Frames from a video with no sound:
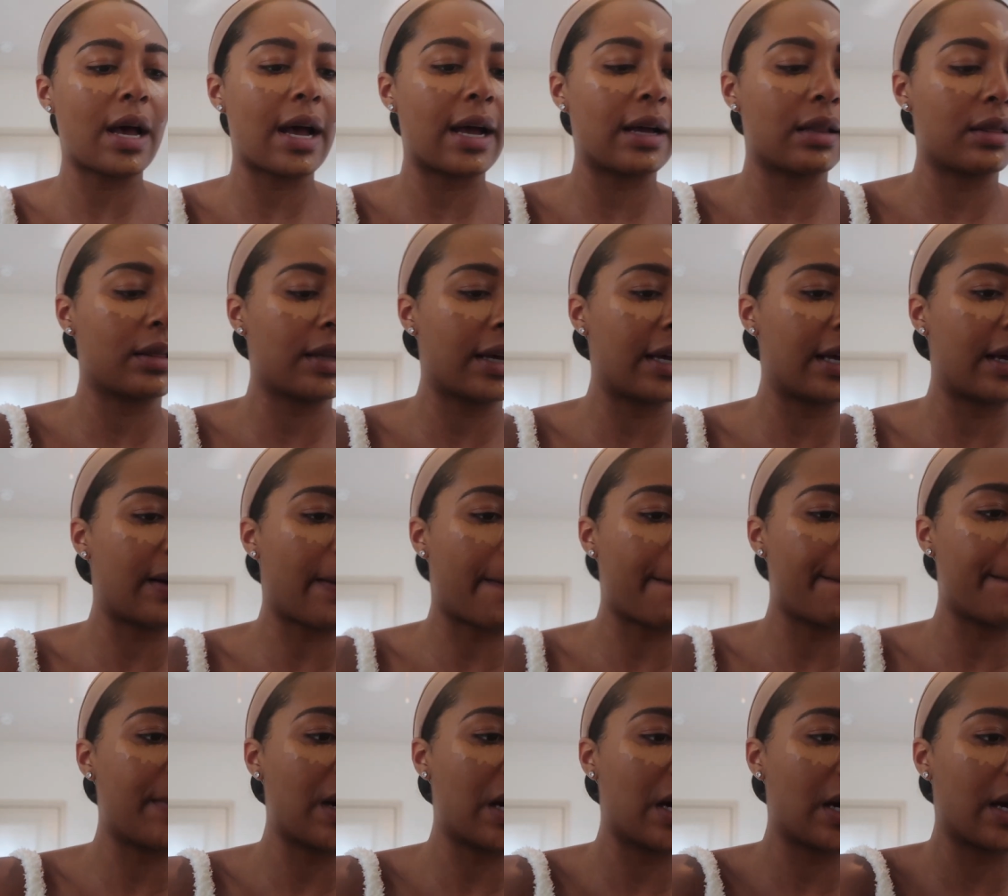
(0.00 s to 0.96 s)
I like
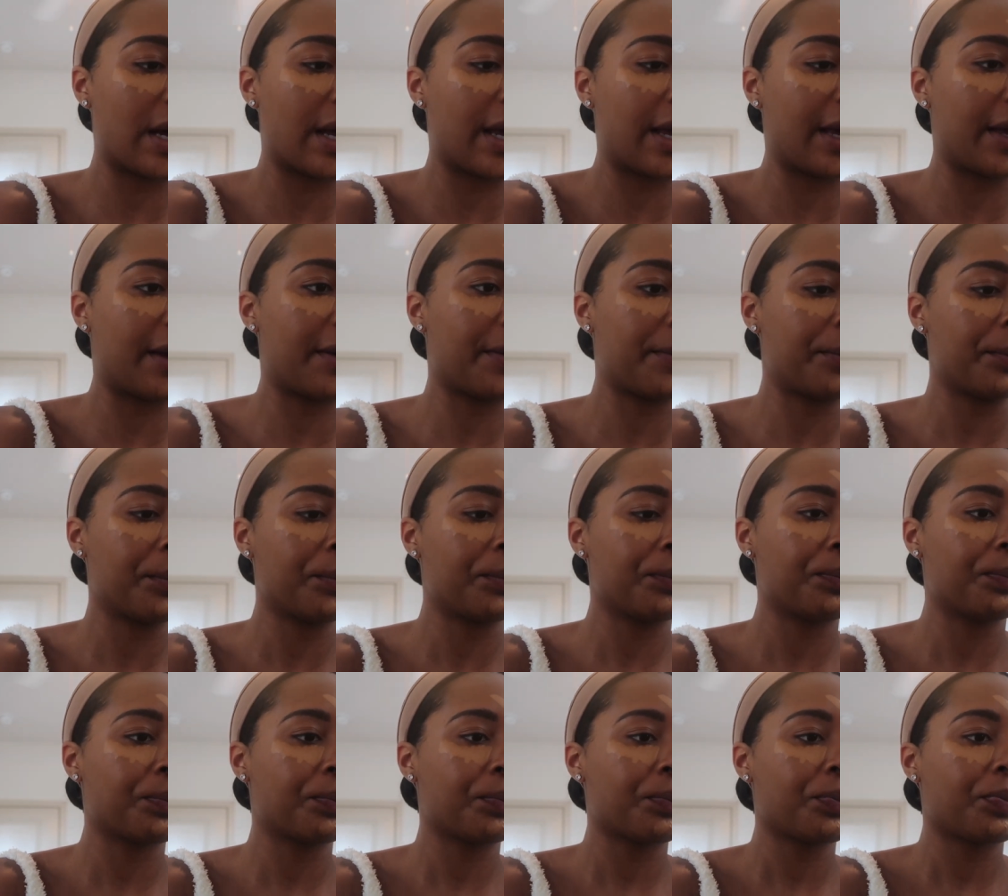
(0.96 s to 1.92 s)
my
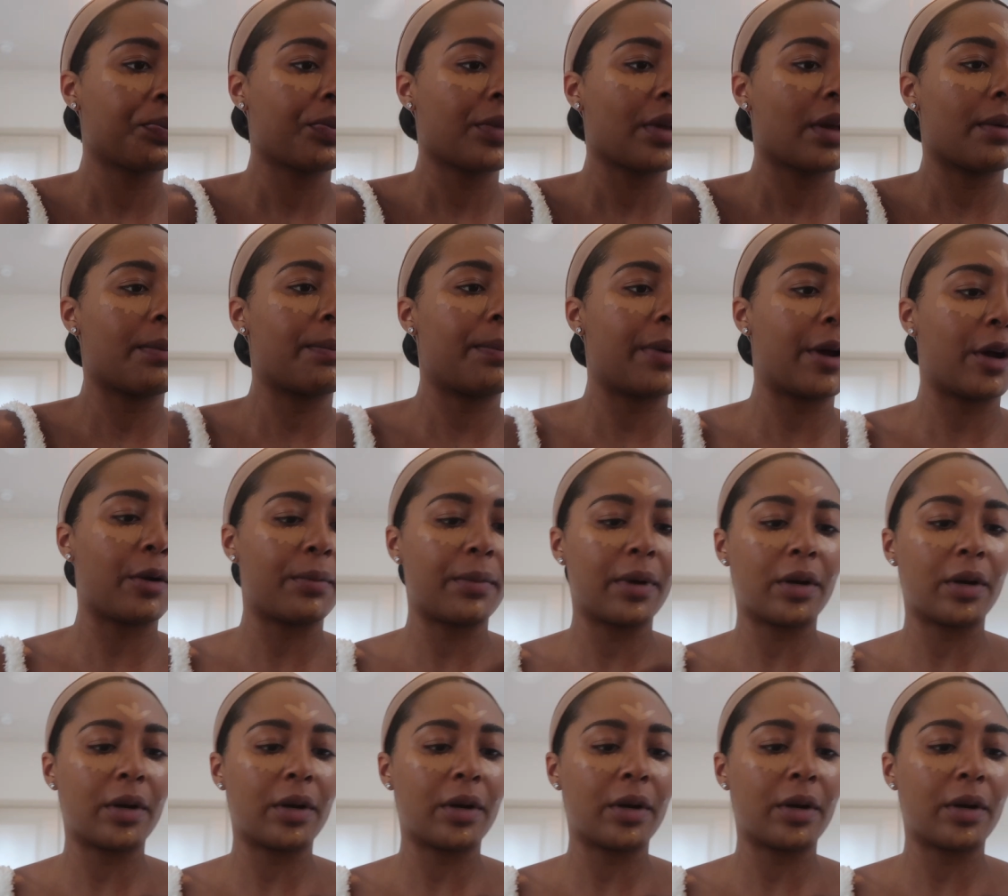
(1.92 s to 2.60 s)
Bare